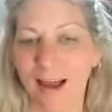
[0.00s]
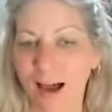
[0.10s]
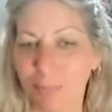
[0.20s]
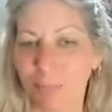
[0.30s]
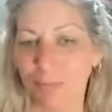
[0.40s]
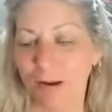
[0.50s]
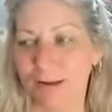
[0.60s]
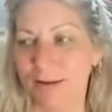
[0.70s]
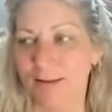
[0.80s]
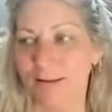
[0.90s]

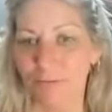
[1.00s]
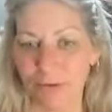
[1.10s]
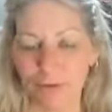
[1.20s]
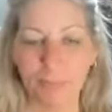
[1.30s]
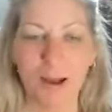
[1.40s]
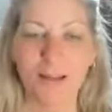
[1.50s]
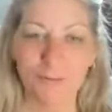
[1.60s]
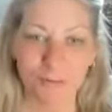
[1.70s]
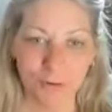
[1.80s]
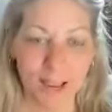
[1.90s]
operating,
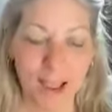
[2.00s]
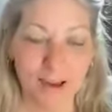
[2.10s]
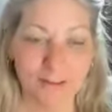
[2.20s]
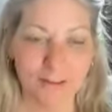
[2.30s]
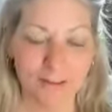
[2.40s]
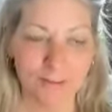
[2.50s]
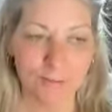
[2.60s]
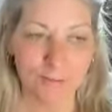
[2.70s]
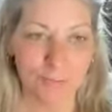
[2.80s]
responding, reacting